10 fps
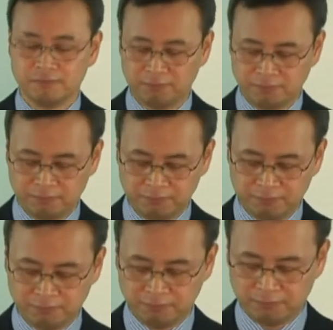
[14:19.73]
An
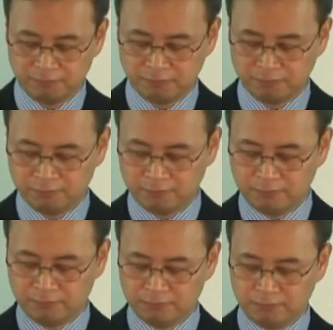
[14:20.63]
extreme
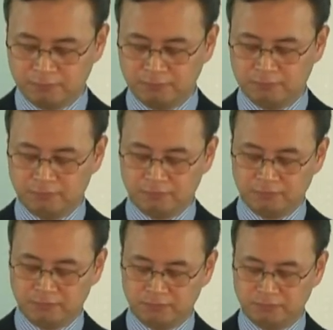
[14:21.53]
form
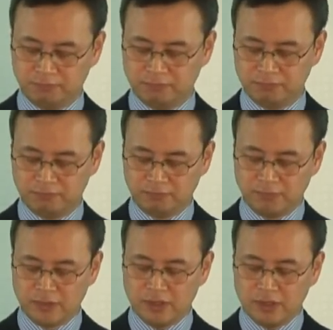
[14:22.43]
of
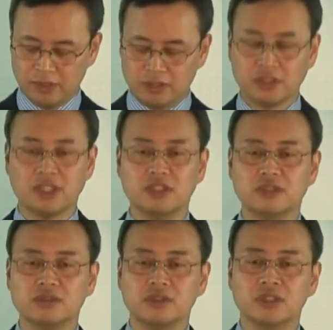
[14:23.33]
Gnosticism
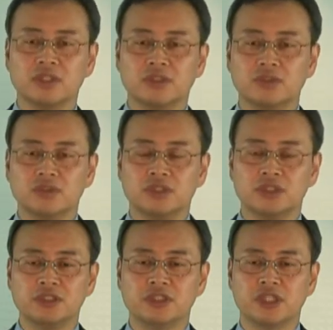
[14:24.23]
said
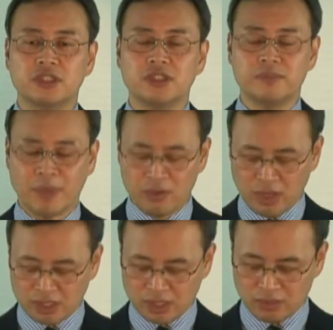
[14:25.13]
that the
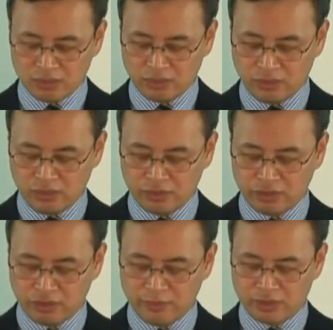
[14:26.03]
flesh
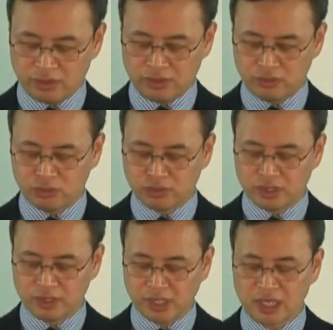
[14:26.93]
is
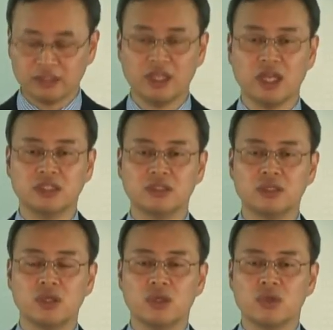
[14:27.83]
evil,
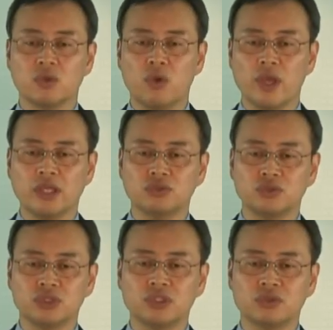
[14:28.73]
but
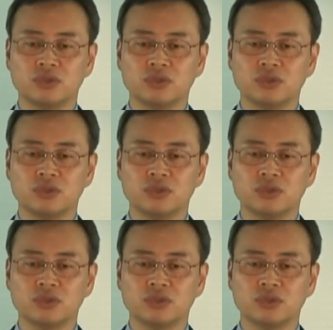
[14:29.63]
because